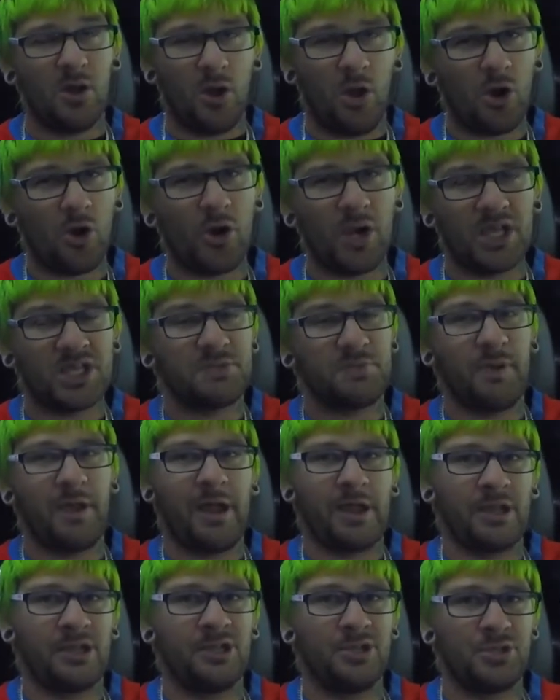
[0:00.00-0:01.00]
RS
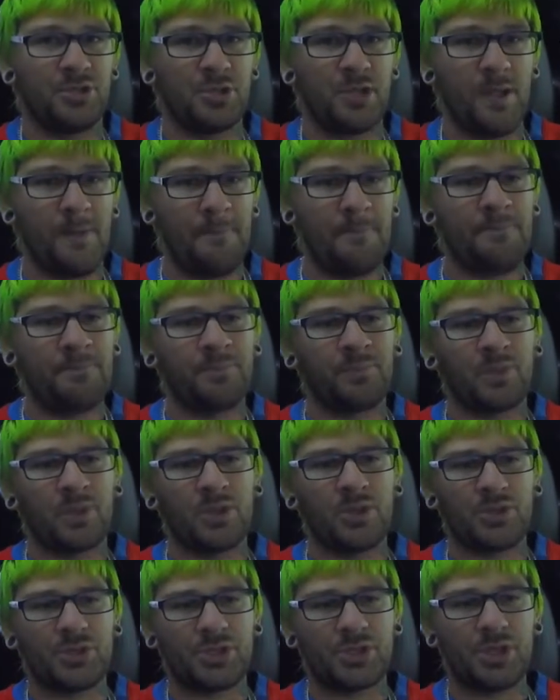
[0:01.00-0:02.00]
package.
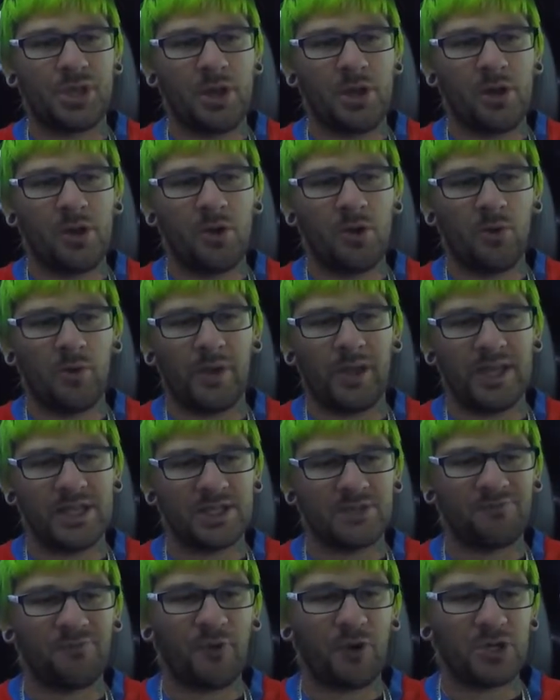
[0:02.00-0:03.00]
So,
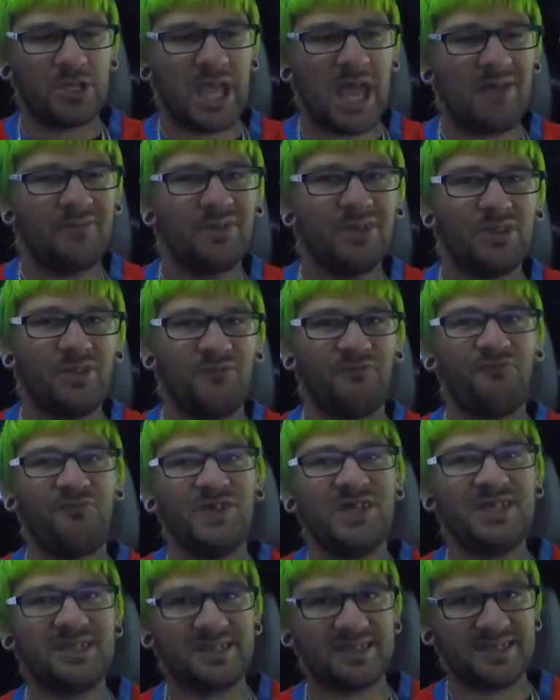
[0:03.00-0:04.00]
as far as having the
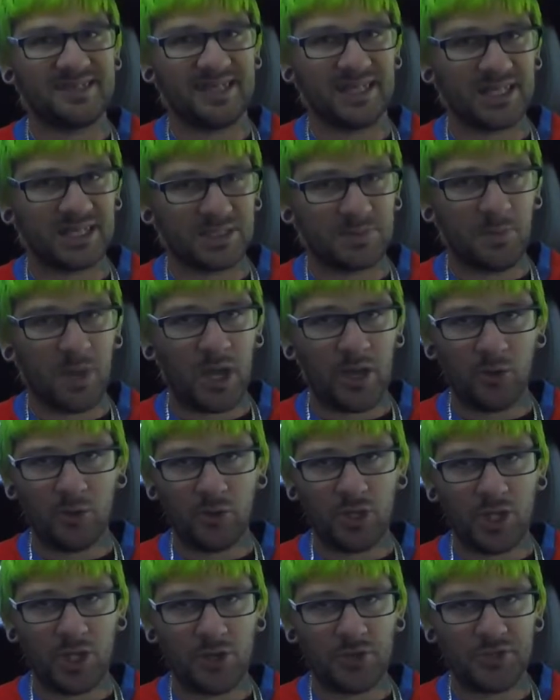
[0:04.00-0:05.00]
V6 model
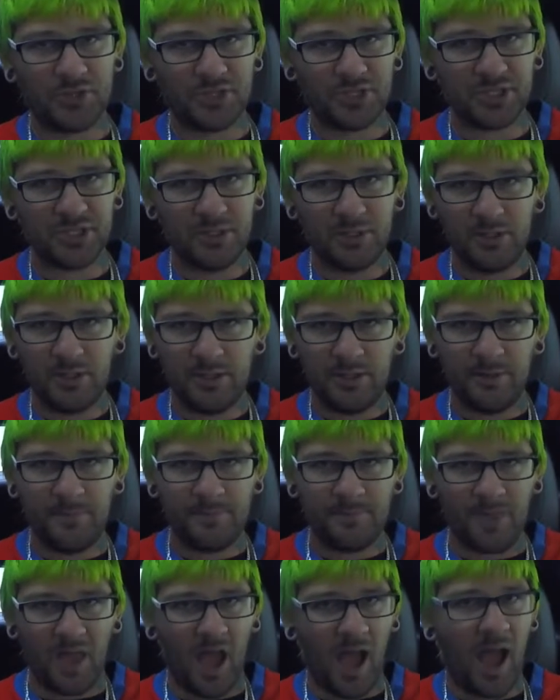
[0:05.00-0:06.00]
goes,
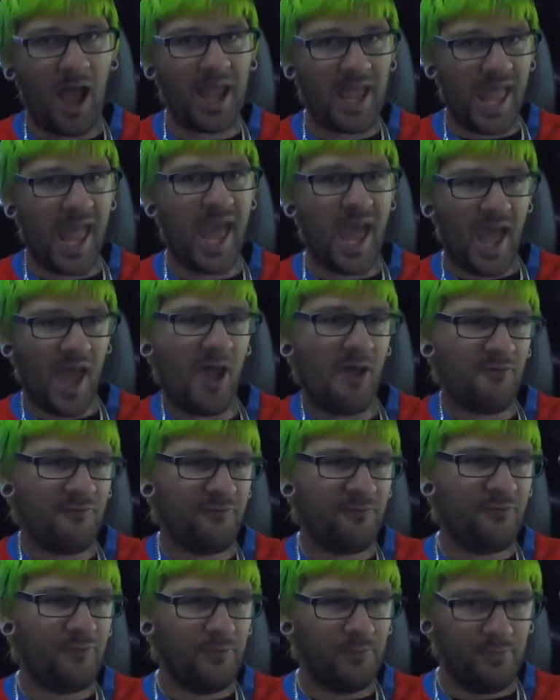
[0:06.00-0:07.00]
I have
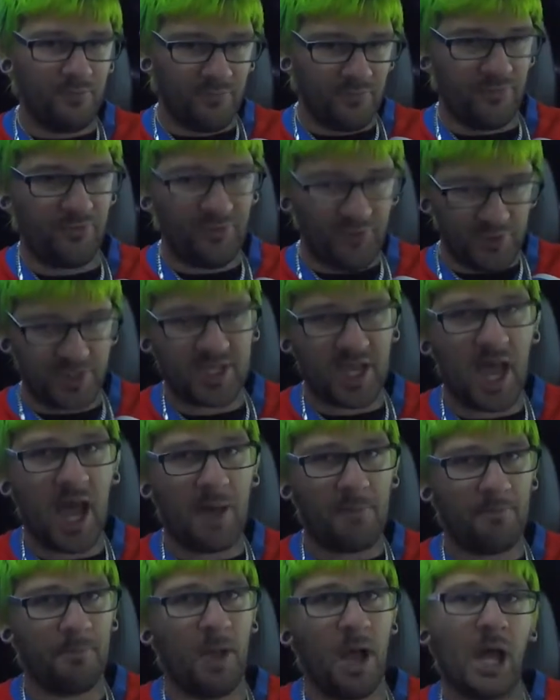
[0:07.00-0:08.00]
the
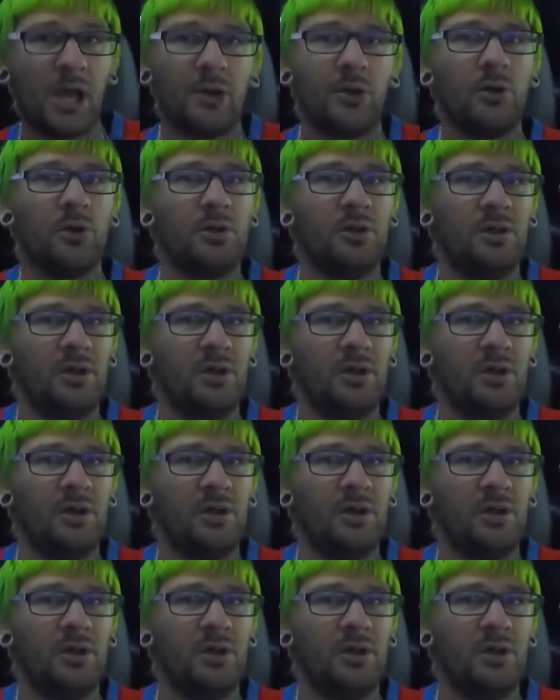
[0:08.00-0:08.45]
top model.